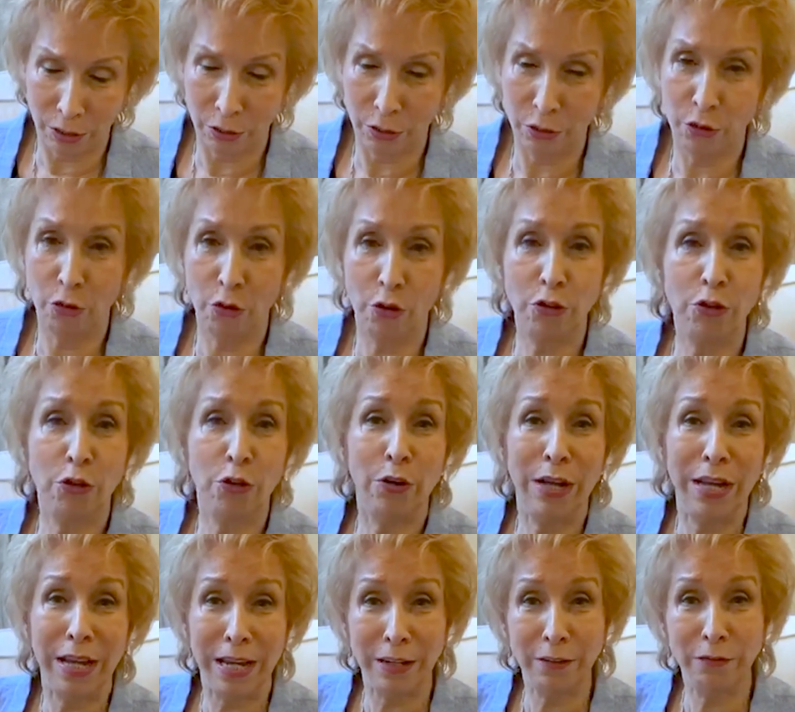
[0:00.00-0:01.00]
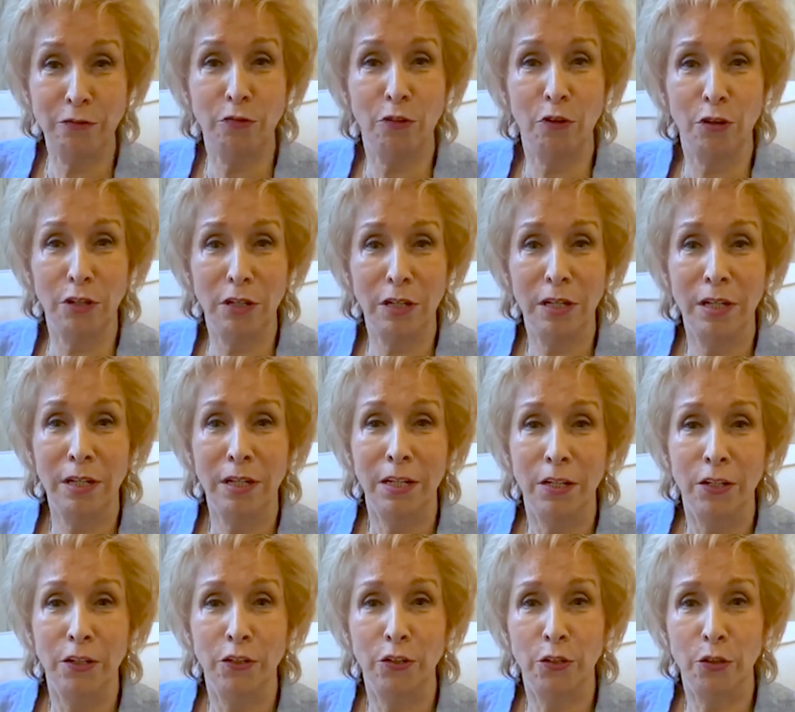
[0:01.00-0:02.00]
cure your hair fall,
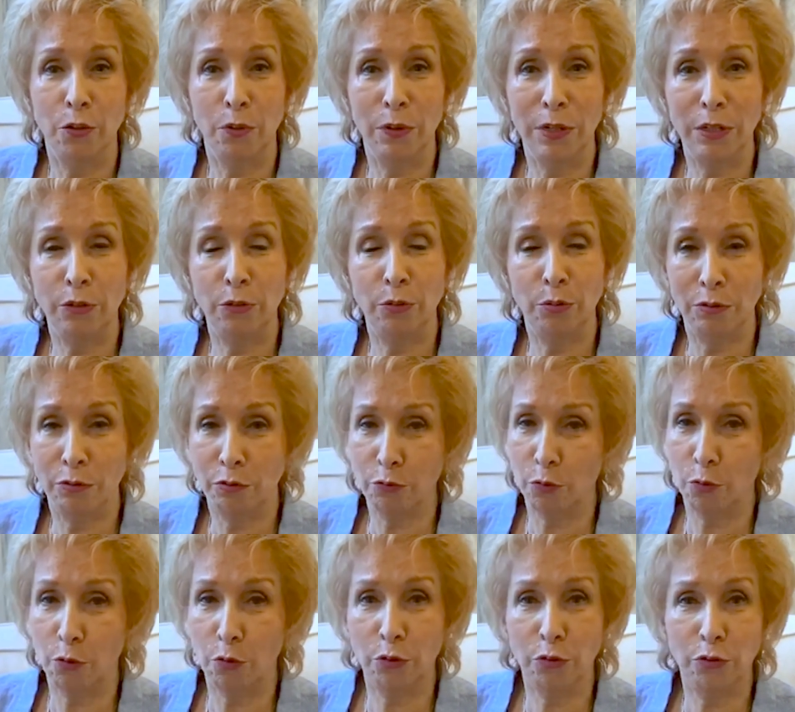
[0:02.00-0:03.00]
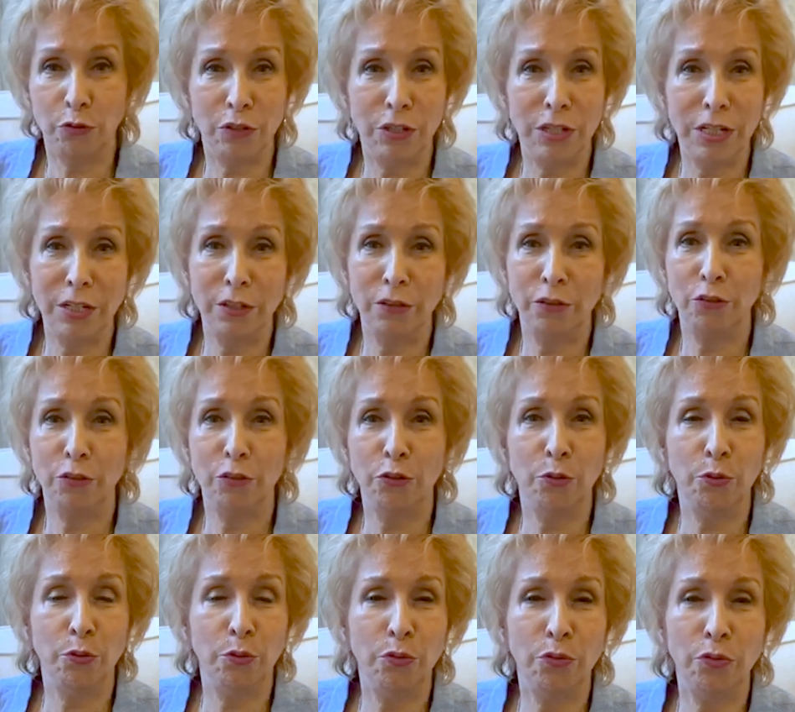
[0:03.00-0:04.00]
you're going to, of course, need to
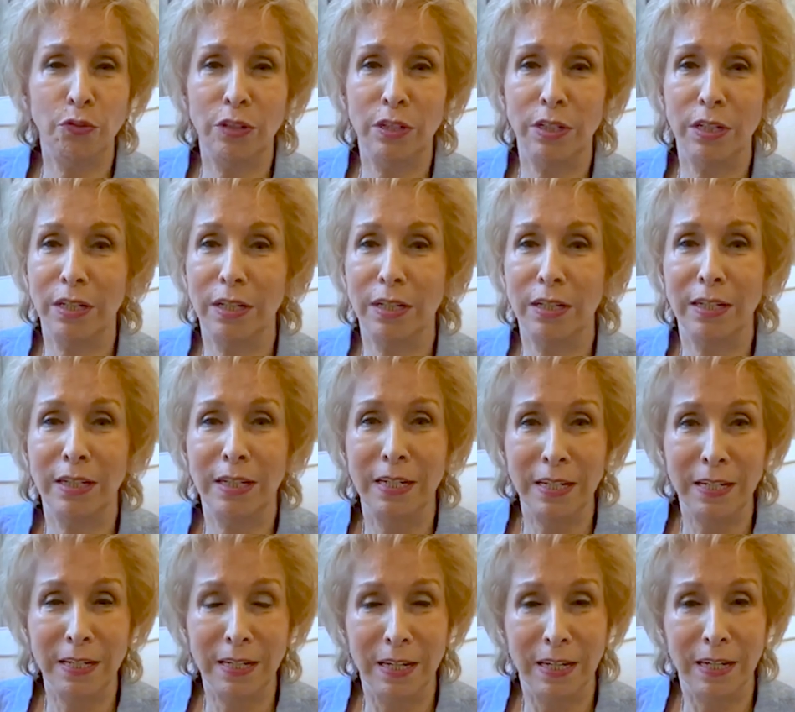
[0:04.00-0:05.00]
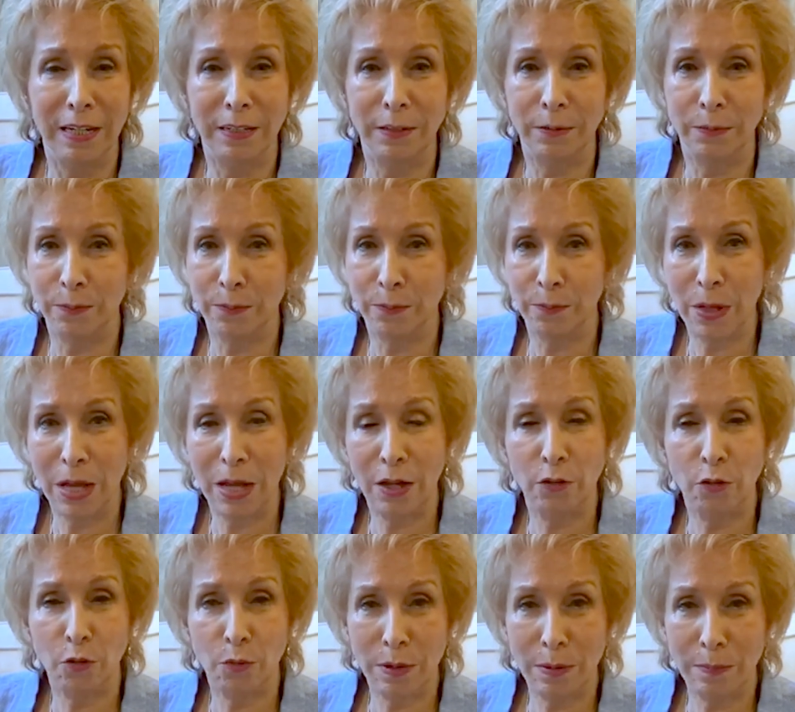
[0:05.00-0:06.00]
use the
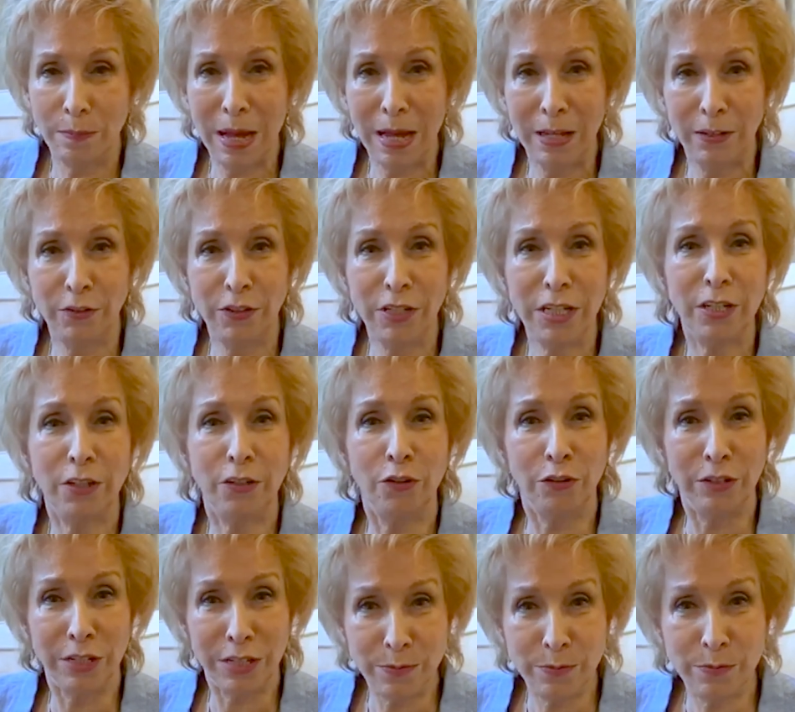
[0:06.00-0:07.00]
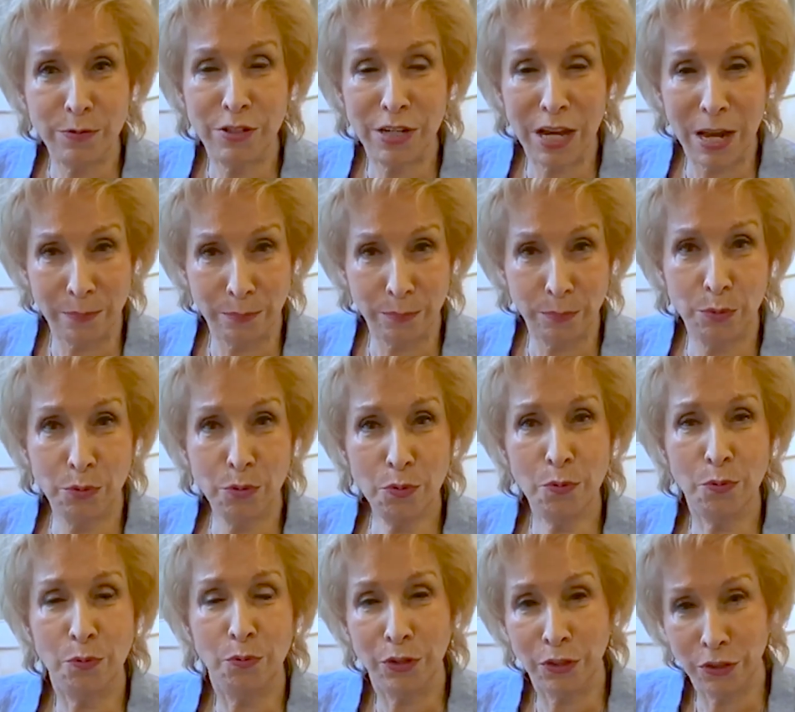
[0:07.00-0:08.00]
Aroma Magic cream shampoo,
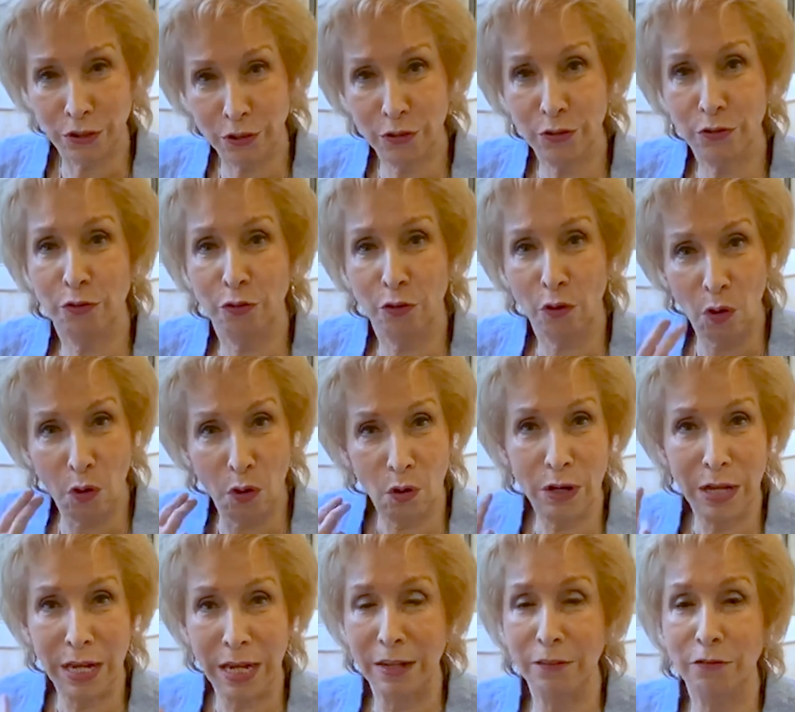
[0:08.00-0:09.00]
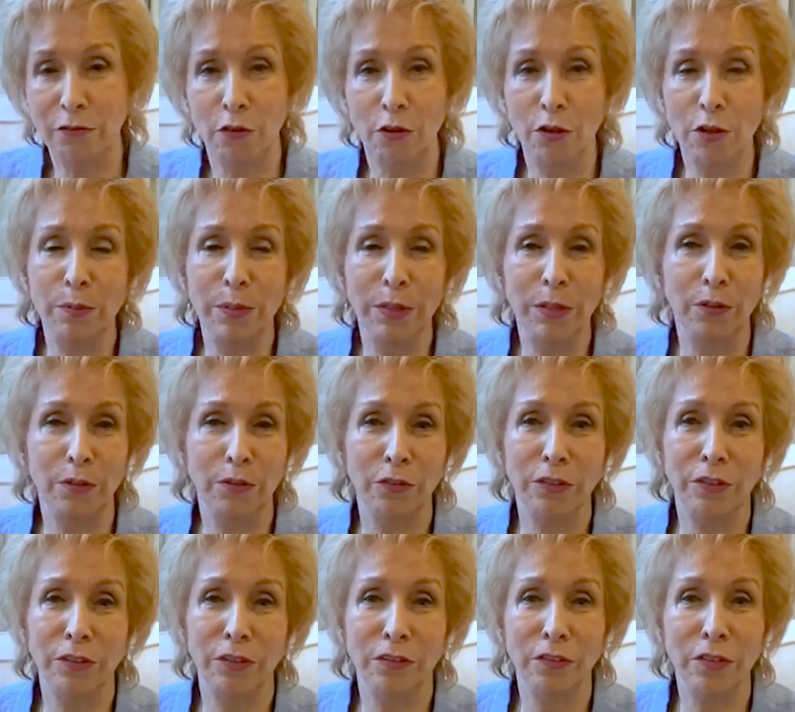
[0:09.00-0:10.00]
which is for hair fall, because
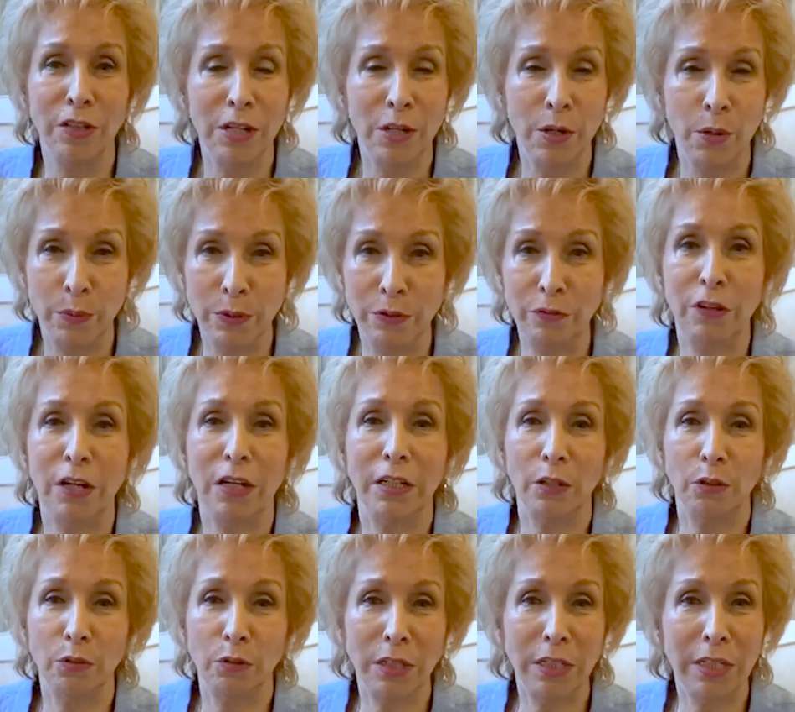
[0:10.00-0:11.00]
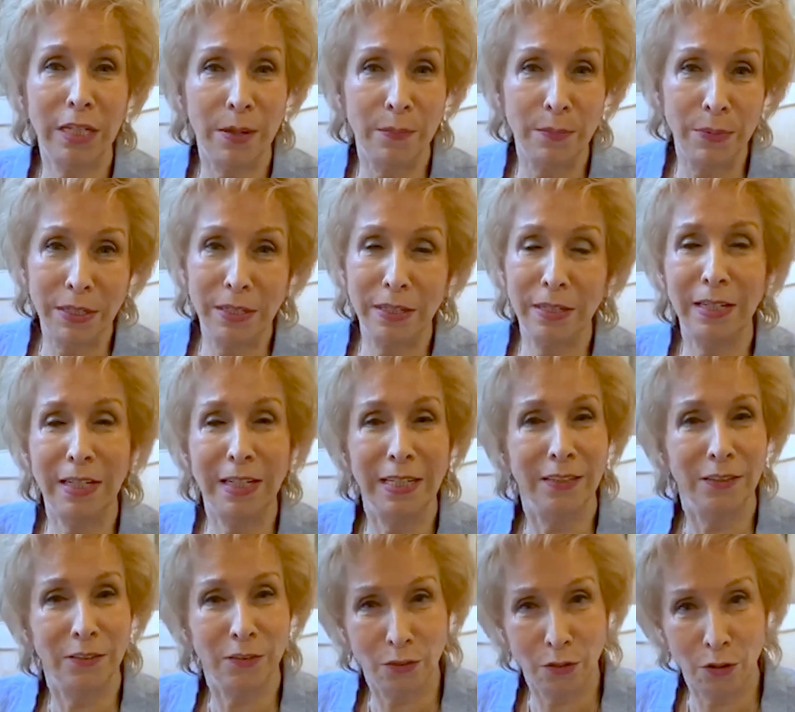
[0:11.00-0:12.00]
it is, we've cut out the chemical and
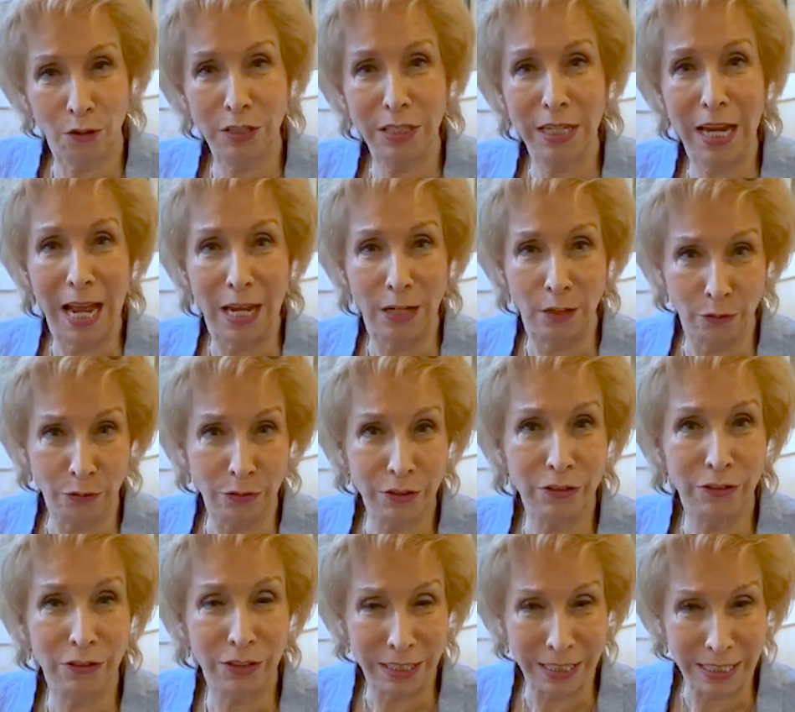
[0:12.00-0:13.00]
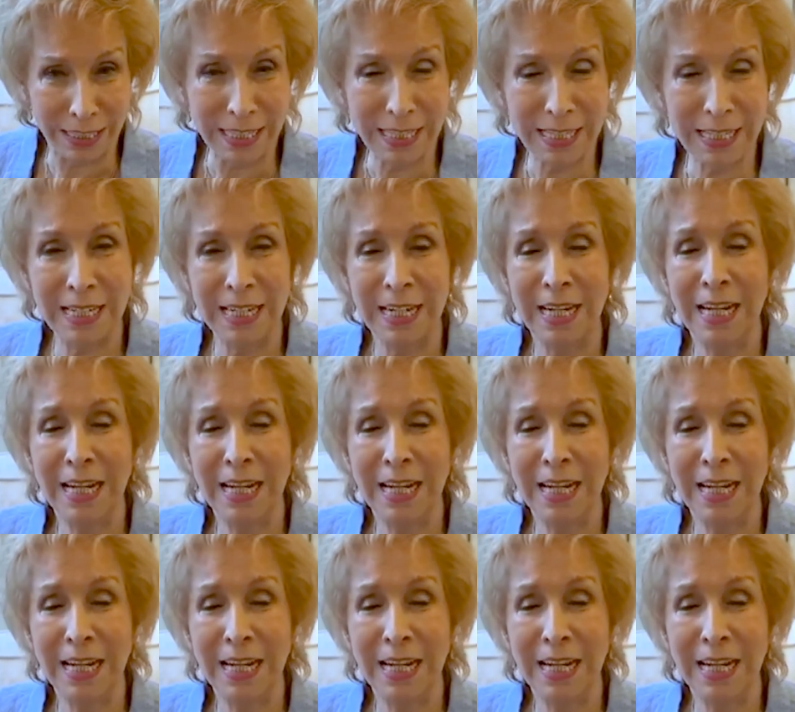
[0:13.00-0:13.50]
it's got aloe vera in it.